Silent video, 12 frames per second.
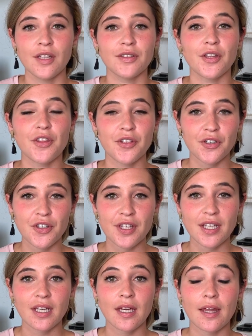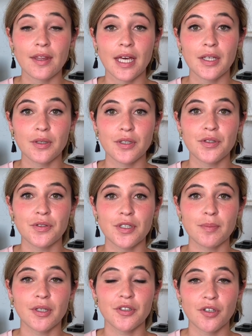The third thing that you can do to
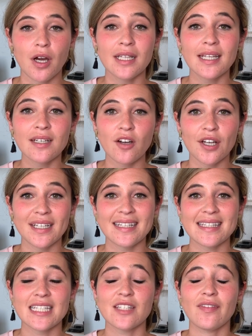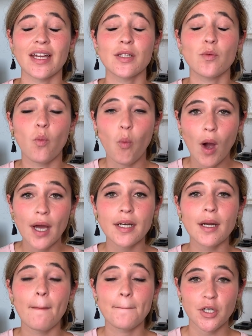build your online audience is find 1